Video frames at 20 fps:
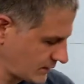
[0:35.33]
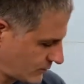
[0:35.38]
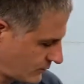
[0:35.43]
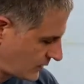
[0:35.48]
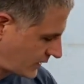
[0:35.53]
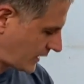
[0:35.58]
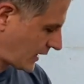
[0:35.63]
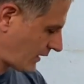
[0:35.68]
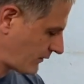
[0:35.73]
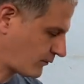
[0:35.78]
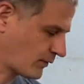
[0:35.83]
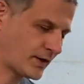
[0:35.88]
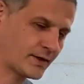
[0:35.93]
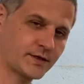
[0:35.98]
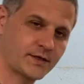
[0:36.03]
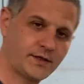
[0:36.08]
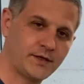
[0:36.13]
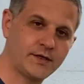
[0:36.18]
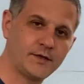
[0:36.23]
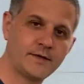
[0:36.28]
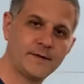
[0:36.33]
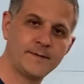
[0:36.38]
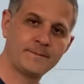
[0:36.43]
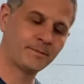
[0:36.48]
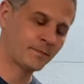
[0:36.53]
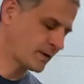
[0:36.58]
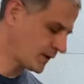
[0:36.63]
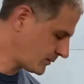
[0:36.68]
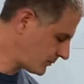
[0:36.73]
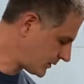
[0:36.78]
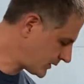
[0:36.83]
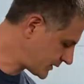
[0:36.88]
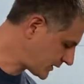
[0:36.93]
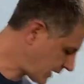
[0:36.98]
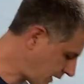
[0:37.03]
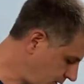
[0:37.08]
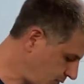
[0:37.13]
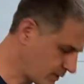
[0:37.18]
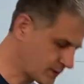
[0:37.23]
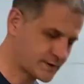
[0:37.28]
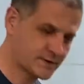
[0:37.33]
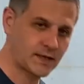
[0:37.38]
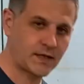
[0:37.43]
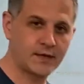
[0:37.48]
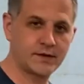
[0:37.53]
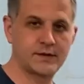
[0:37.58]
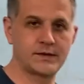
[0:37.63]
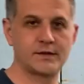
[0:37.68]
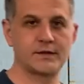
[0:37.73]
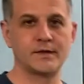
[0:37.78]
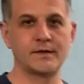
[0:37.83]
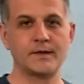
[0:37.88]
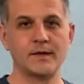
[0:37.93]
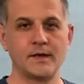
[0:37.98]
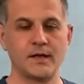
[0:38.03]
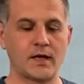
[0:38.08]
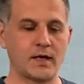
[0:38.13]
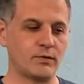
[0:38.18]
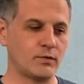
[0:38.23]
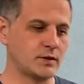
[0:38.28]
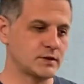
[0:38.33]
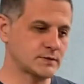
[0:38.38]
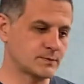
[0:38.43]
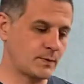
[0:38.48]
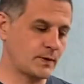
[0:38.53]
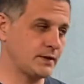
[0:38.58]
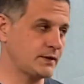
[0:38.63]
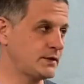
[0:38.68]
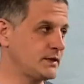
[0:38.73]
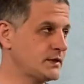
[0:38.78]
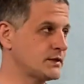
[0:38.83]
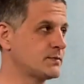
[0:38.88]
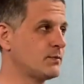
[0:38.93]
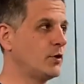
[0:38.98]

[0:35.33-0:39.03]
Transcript: We have one here, but I will explain this